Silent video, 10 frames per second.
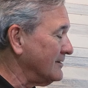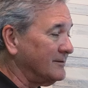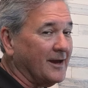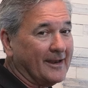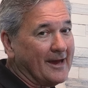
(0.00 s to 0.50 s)

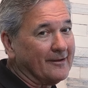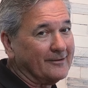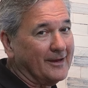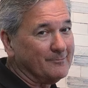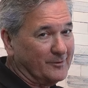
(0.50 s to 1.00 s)
not out
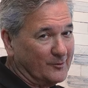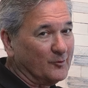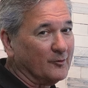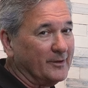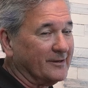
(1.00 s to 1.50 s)
yet, but it
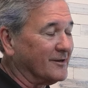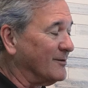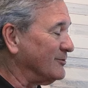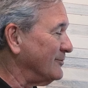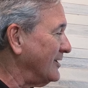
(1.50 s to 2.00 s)
will be in a
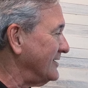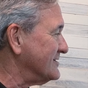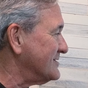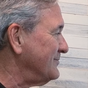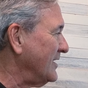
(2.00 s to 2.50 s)
couple of
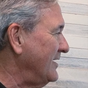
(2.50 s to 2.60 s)
months,